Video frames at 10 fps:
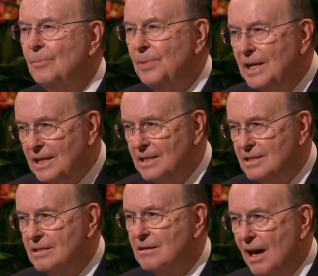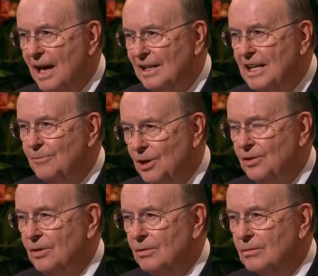"Peace I leave with
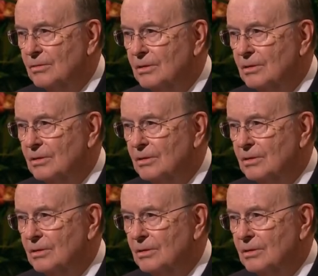you,